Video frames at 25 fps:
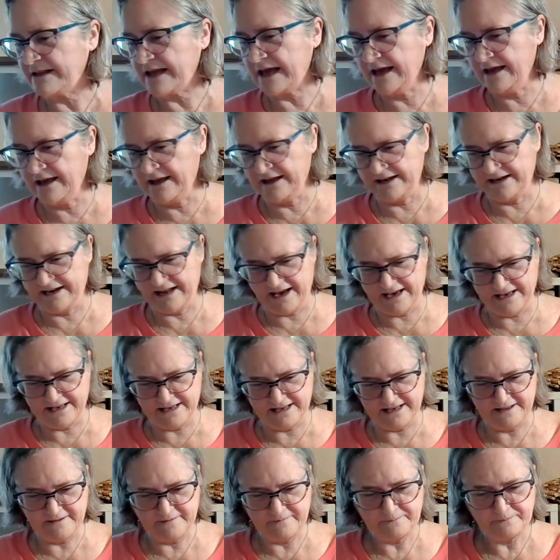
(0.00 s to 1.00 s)
And then
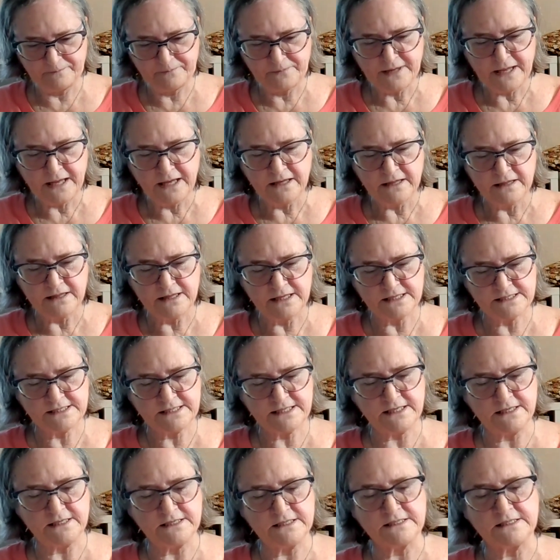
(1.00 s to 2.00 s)

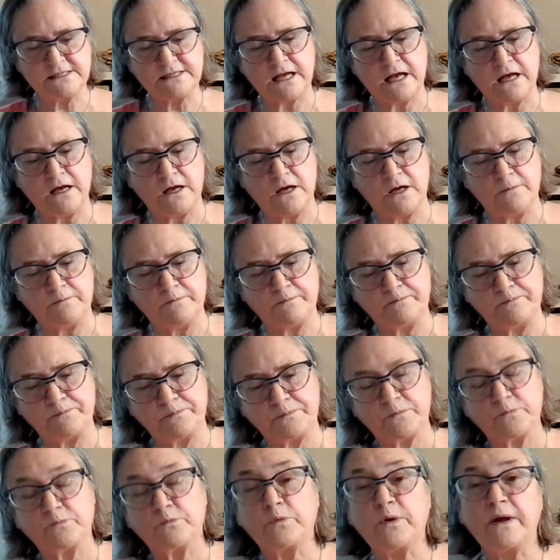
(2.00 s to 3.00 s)
this is,
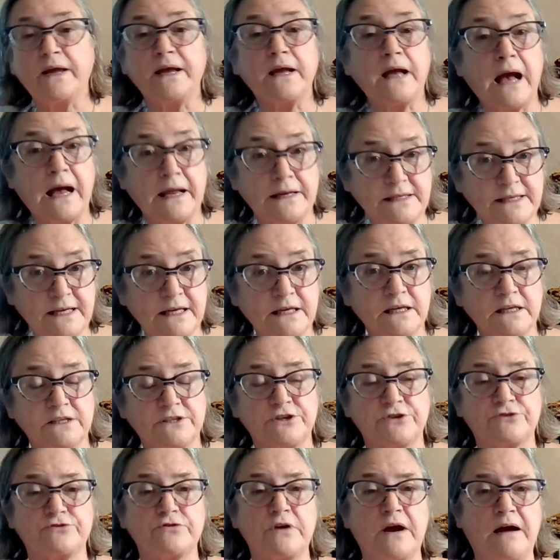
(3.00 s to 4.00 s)
I did
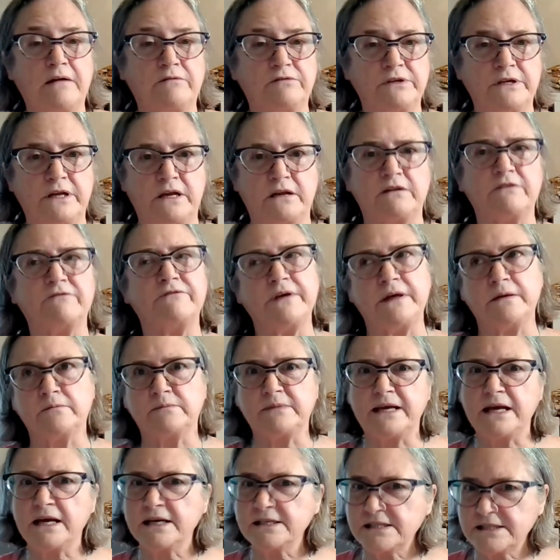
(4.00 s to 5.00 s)
get to travel. Now, the
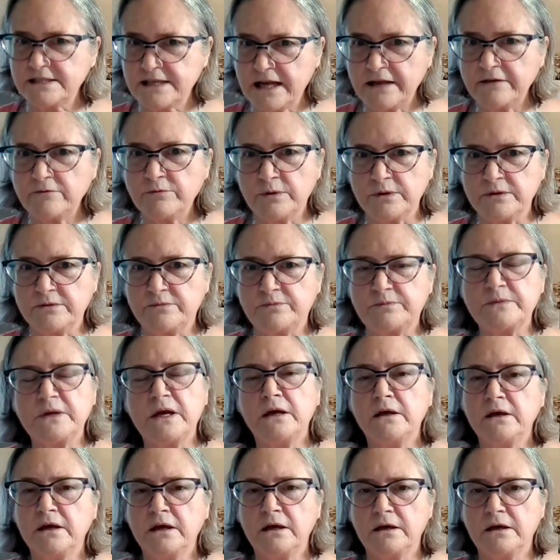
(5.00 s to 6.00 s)
family I stayed with